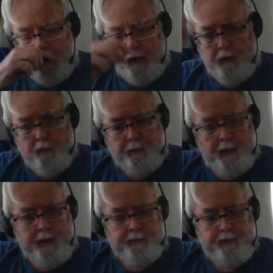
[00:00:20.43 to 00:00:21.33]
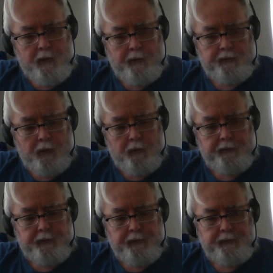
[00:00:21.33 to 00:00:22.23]
other planets in our solar
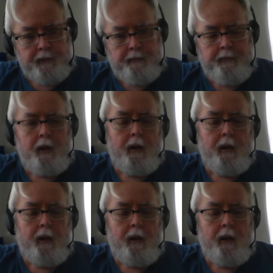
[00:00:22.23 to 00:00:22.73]
system,